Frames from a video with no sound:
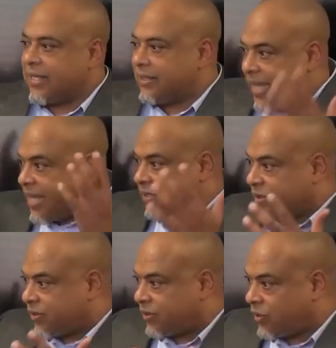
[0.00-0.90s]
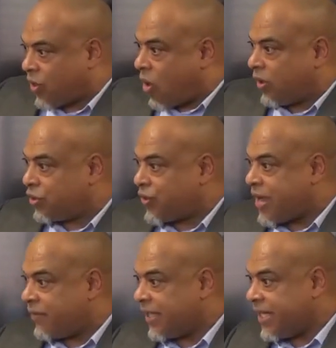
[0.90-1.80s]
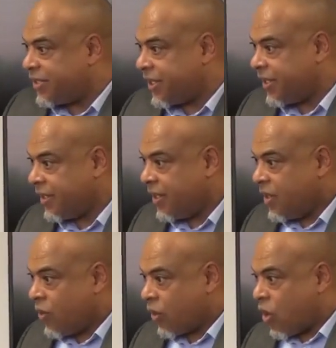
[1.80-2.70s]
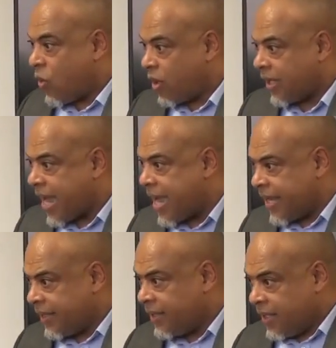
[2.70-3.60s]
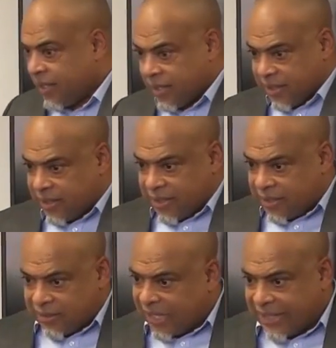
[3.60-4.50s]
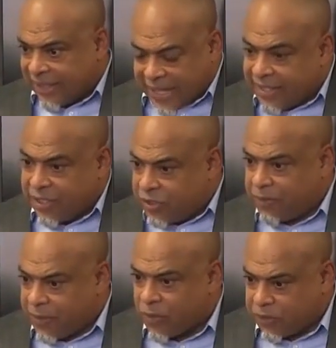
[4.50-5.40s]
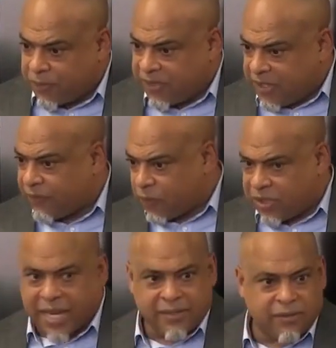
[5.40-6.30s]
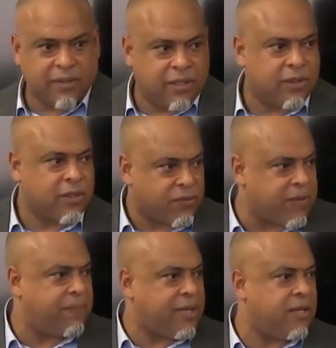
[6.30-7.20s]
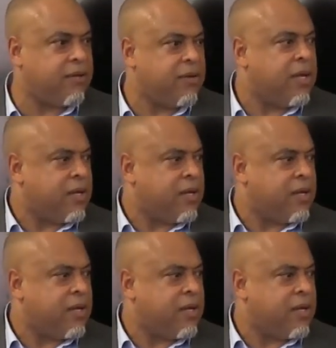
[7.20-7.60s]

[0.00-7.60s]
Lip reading: can't just call a travel agent or go online like, I need you to be more specific. Would you like, the Caribbean,